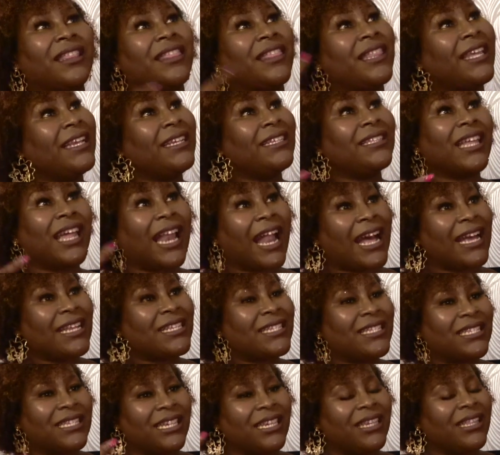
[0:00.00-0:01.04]
thing that I
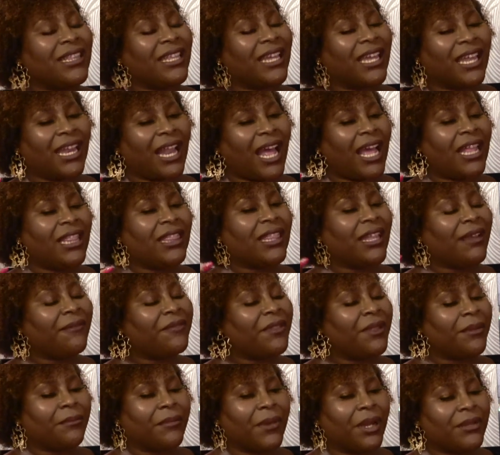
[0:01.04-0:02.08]
see that I
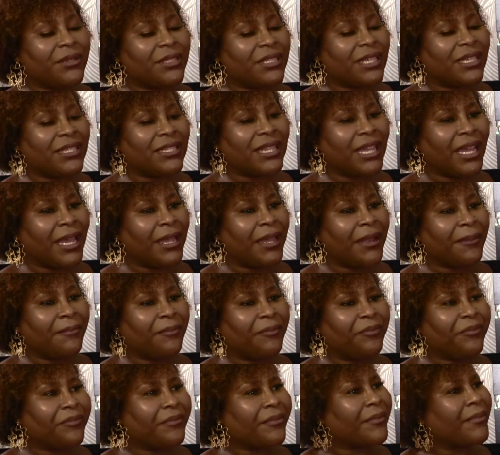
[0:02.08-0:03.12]
love the most is that
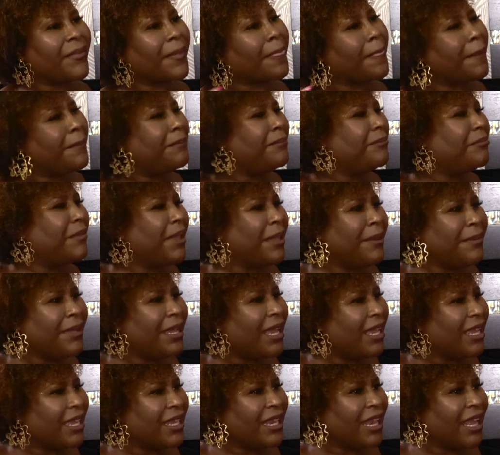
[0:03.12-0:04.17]
maybe
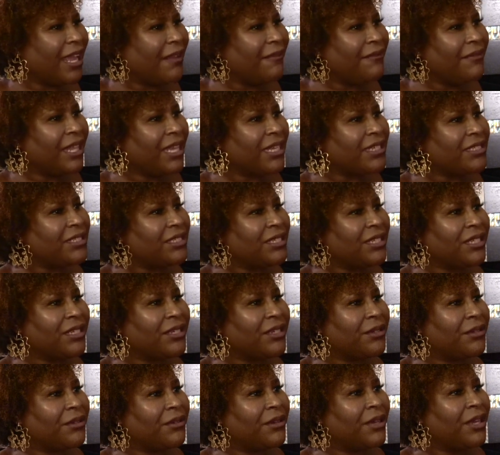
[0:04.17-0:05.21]
I can have that
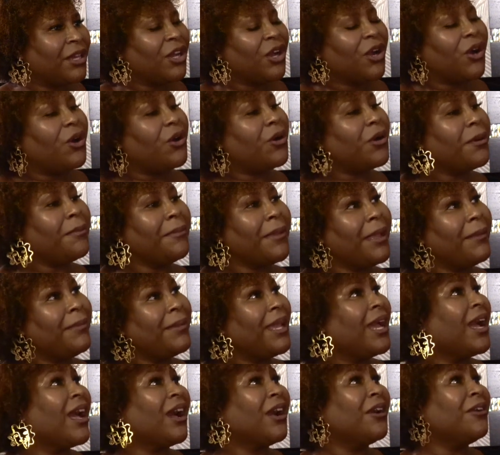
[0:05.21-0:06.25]
too. Or
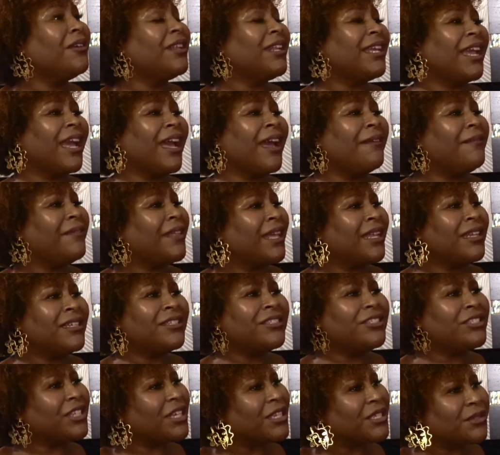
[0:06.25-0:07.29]
maybe I already have that.
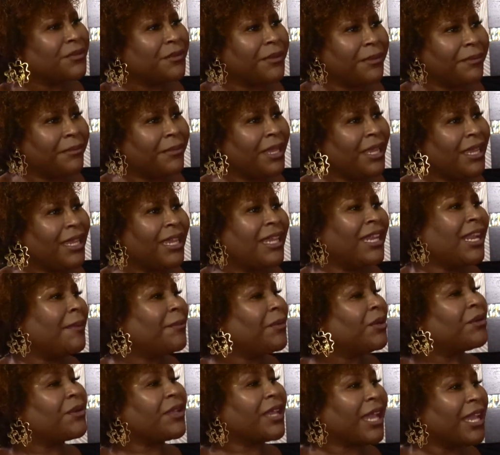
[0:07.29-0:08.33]
It's just with me, and
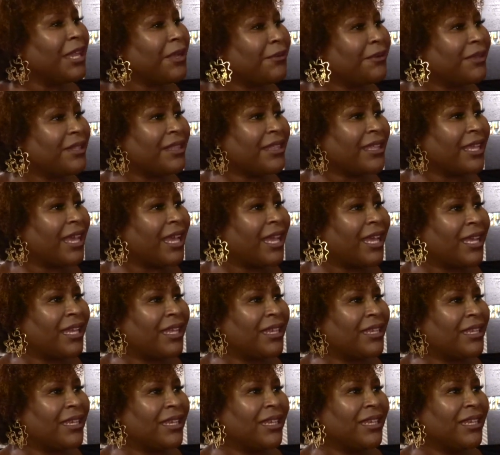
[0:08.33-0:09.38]
I'm okay with that.